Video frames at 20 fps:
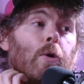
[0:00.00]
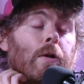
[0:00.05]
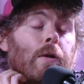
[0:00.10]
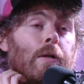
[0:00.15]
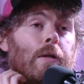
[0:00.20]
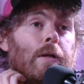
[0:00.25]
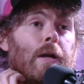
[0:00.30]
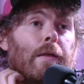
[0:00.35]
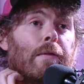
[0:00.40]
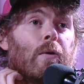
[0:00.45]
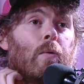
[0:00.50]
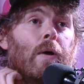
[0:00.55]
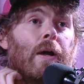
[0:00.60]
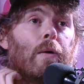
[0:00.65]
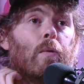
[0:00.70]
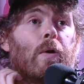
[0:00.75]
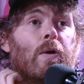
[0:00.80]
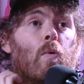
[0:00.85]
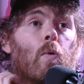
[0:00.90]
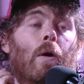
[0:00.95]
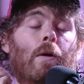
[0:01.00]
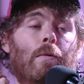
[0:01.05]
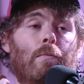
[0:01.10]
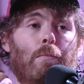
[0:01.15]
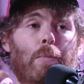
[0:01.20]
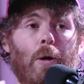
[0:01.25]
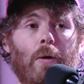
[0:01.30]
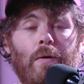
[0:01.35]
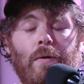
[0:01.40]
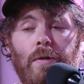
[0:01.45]
it another way, we weren't
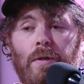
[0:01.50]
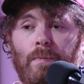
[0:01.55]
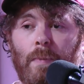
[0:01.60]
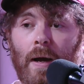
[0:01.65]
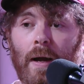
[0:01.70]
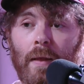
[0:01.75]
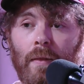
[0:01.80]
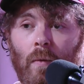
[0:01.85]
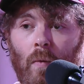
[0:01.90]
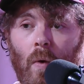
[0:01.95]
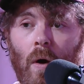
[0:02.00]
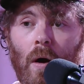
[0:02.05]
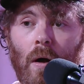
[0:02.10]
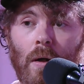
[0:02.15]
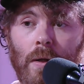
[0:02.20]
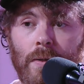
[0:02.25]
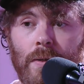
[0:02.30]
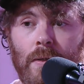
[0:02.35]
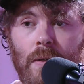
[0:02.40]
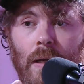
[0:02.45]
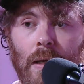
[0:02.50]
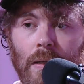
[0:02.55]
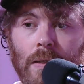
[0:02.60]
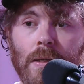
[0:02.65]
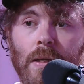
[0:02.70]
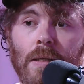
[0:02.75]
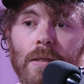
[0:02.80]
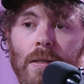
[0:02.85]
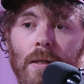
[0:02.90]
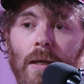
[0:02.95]
burdened by the walls
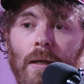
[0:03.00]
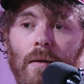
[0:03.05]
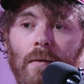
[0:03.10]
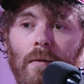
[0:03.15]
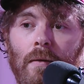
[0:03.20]
existing.